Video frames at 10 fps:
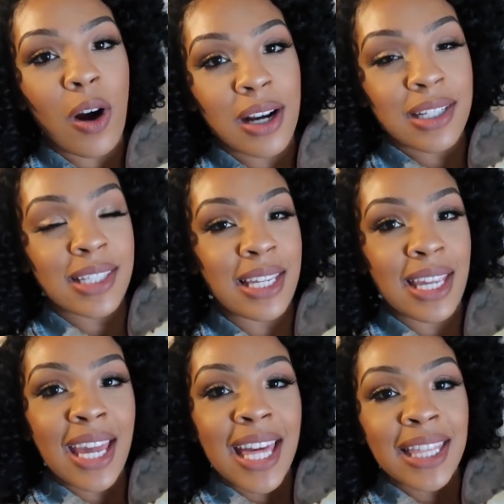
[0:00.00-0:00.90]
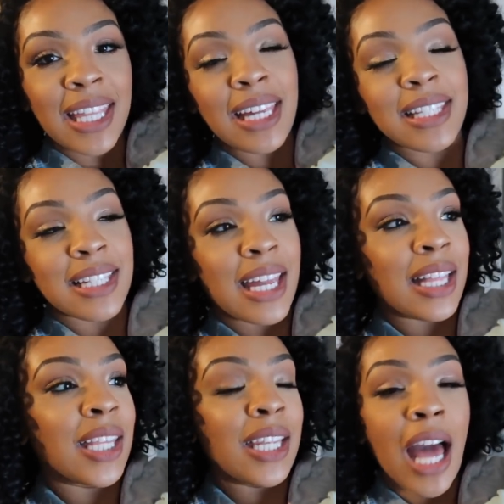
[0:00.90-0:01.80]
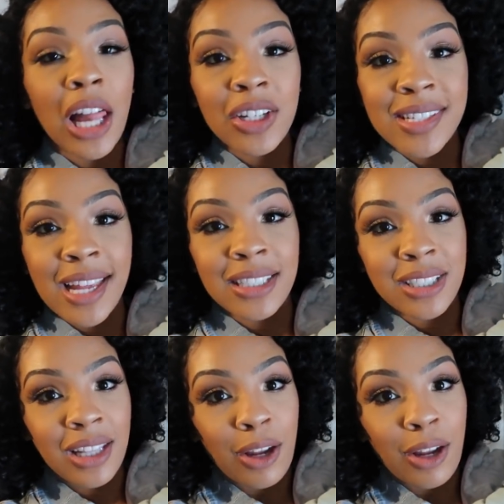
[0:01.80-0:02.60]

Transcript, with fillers: artsy things in the dollar section,